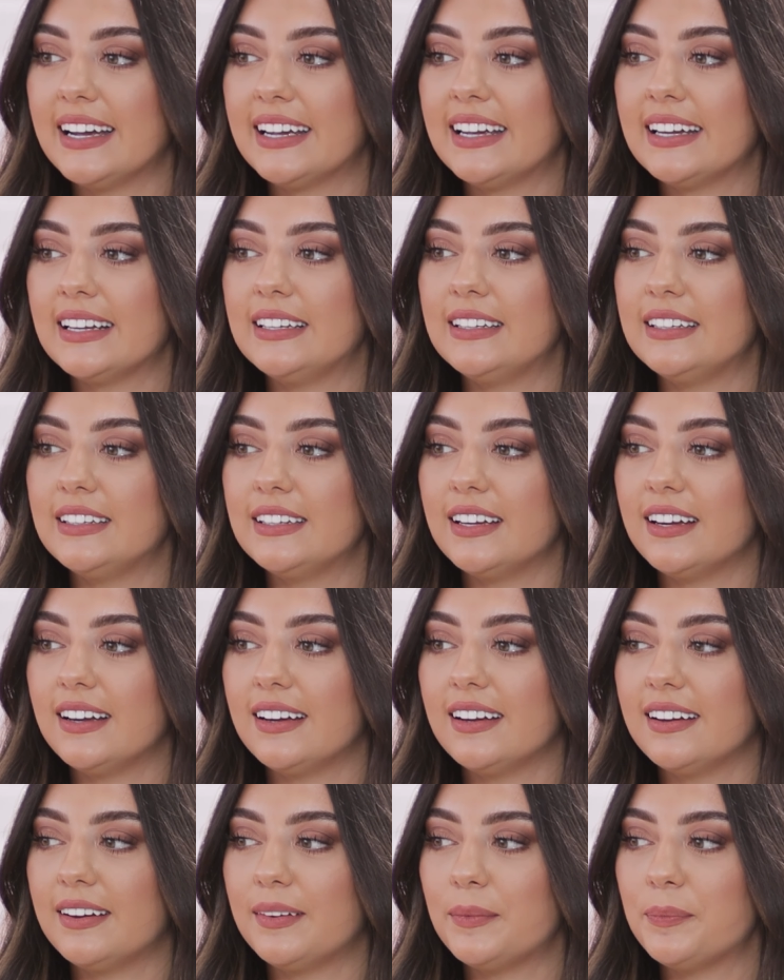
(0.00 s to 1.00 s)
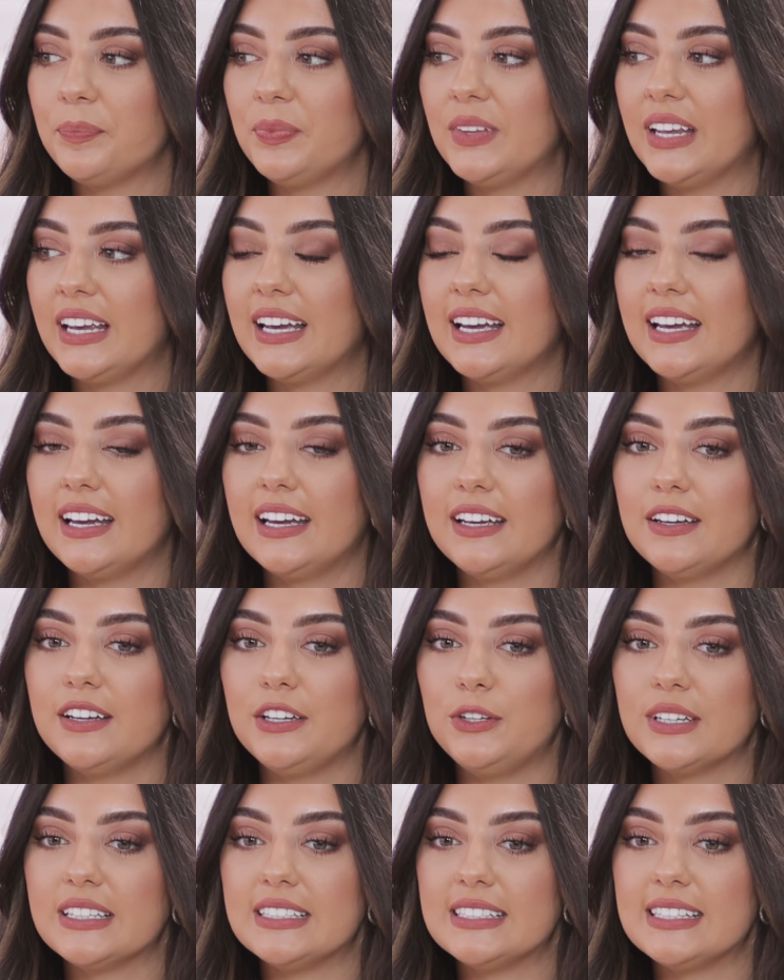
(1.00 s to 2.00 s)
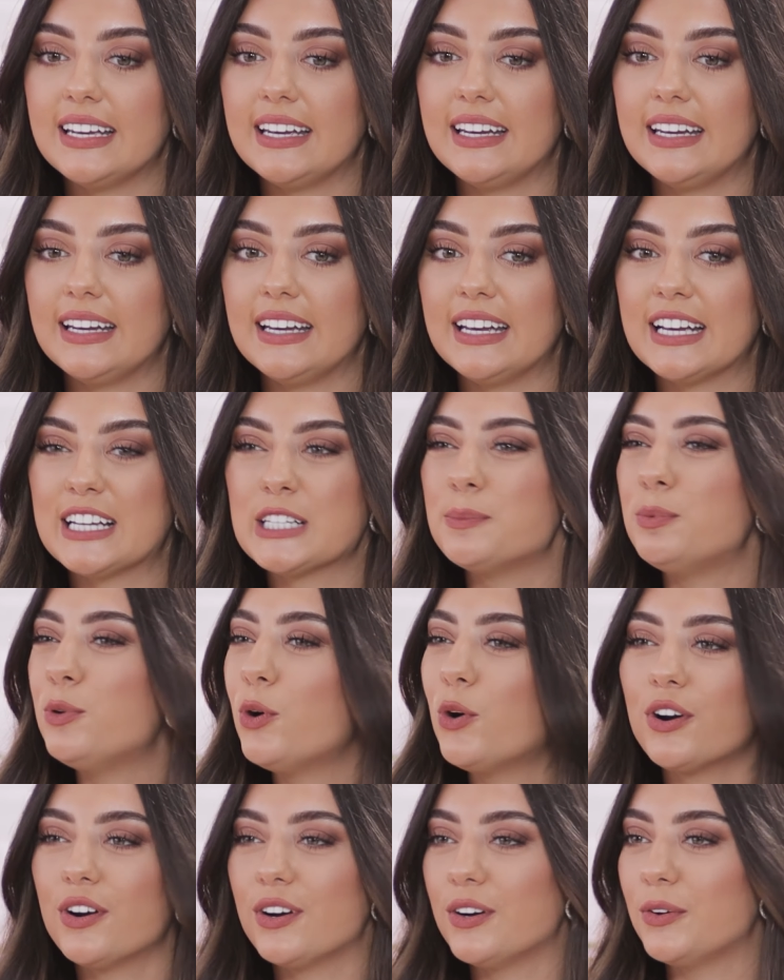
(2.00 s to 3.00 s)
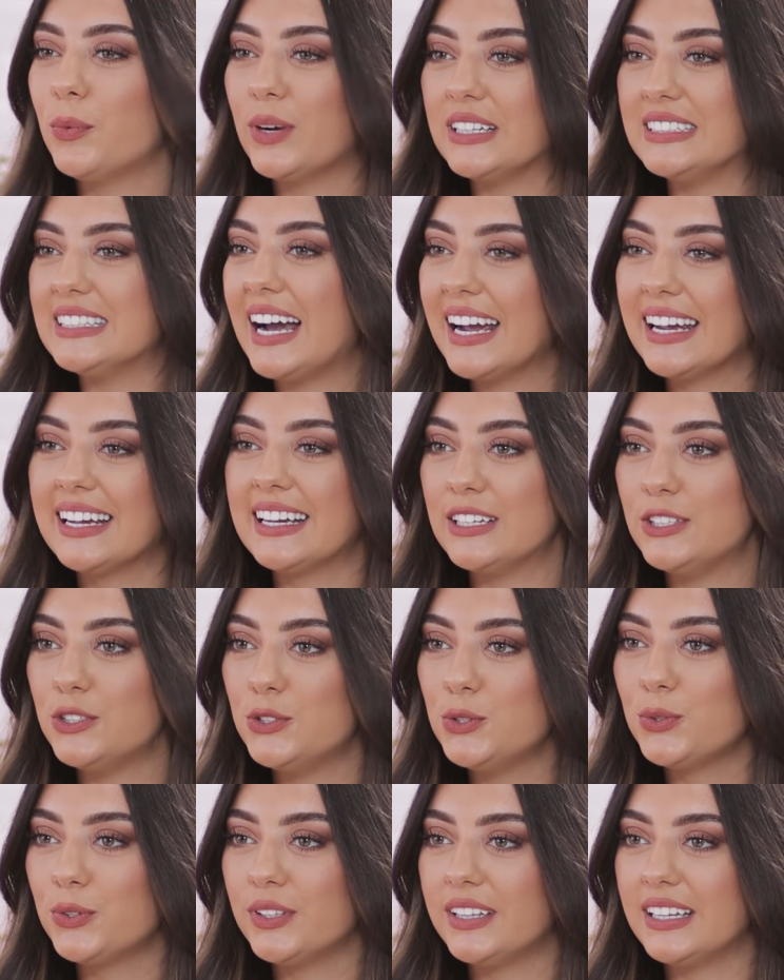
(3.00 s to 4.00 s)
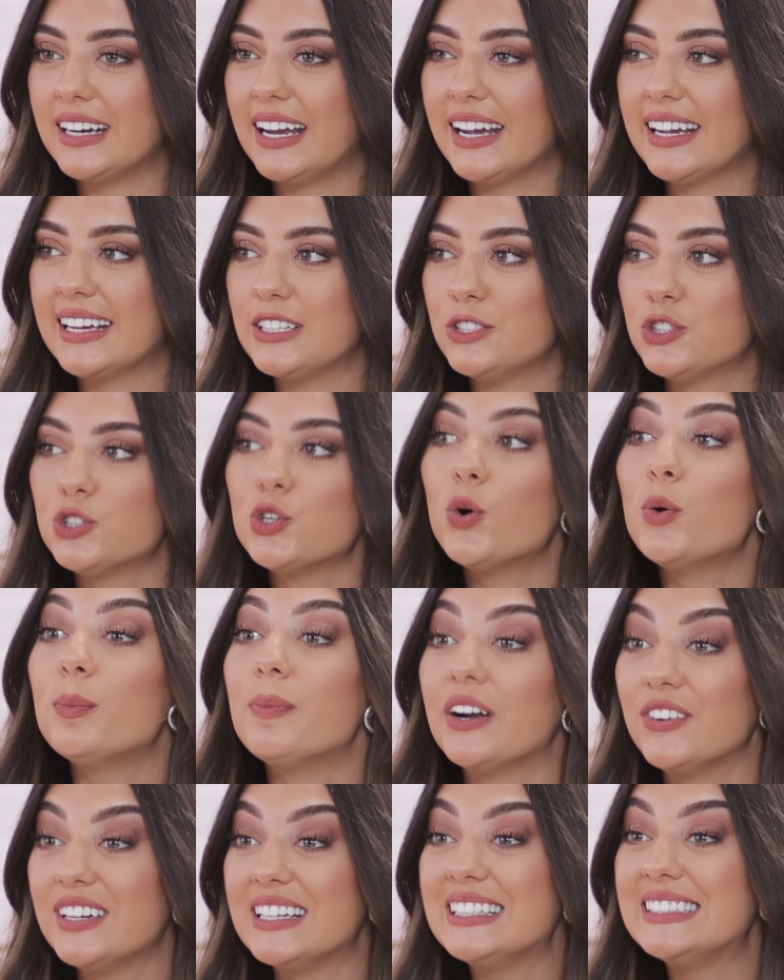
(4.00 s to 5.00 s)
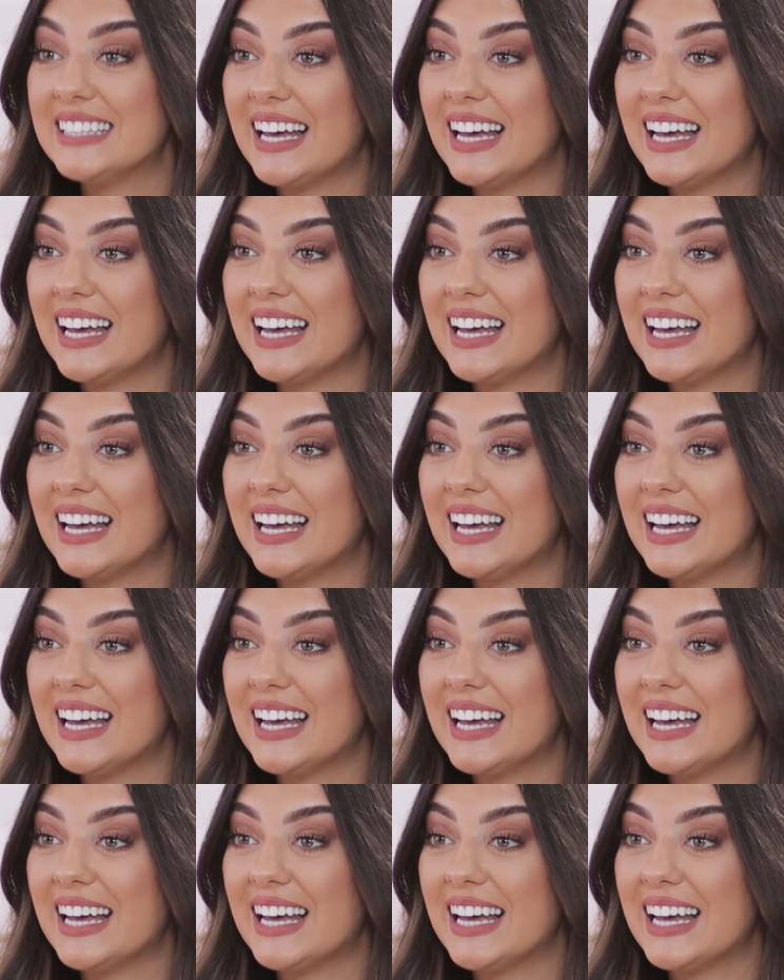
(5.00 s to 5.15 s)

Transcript: I can. Uh, you can say explore what I can do, that I can show my real